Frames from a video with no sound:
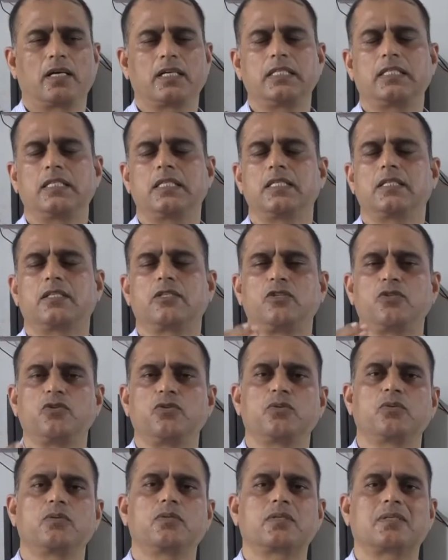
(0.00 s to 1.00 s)
It is
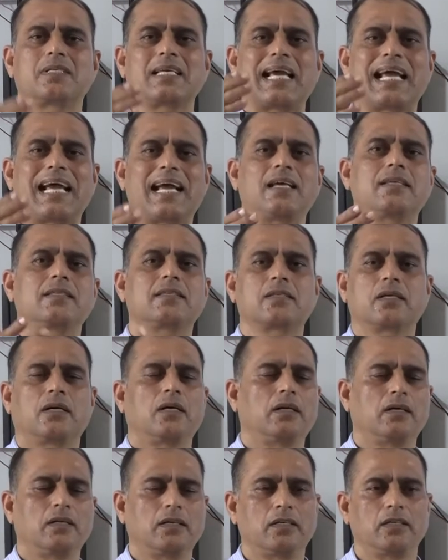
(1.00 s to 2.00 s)
used as
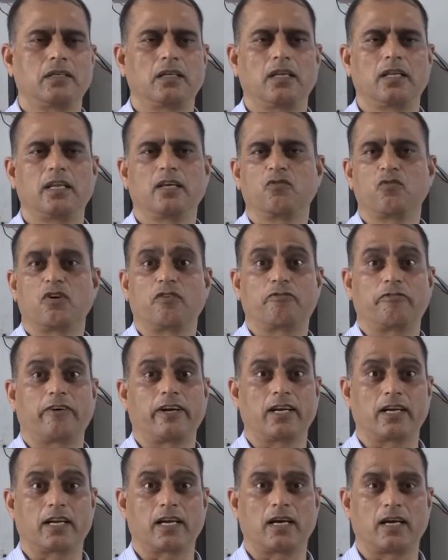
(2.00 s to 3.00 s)
a lingua
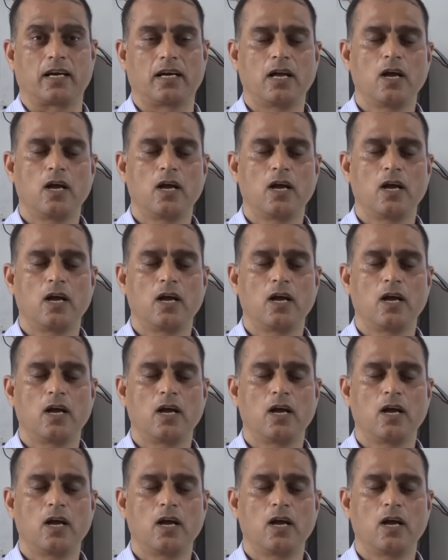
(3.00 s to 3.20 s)
franca.